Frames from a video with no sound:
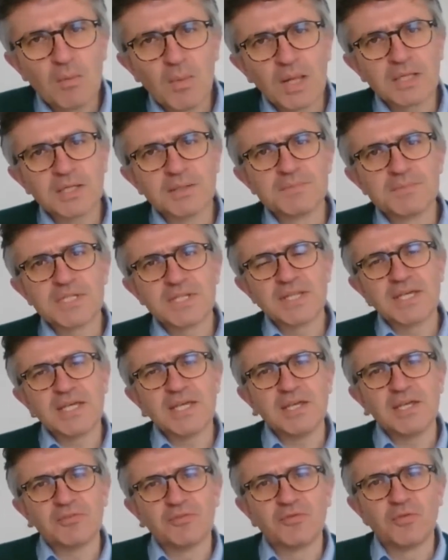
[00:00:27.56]
Welcome to
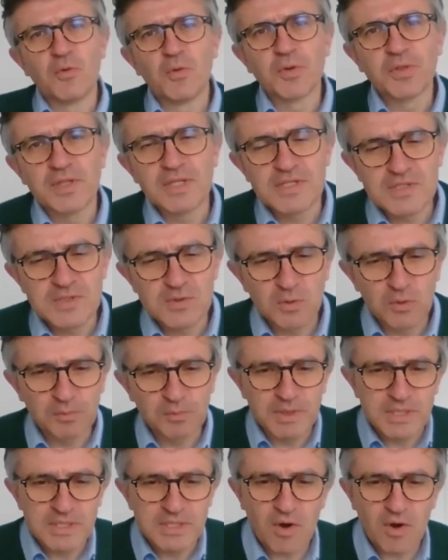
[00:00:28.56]
the fourth
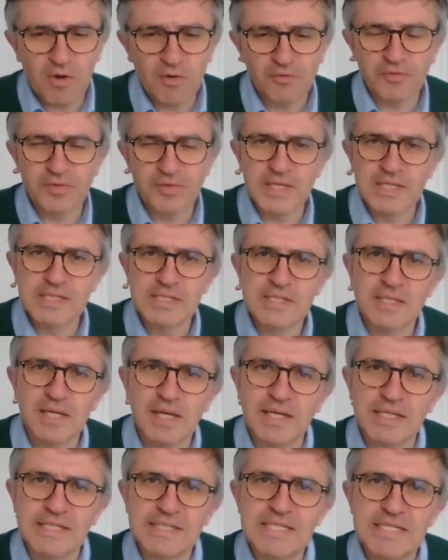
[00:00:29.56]
installment of this
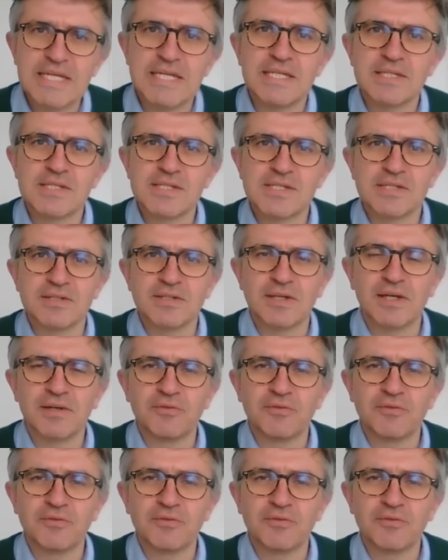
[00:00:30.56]
Dean's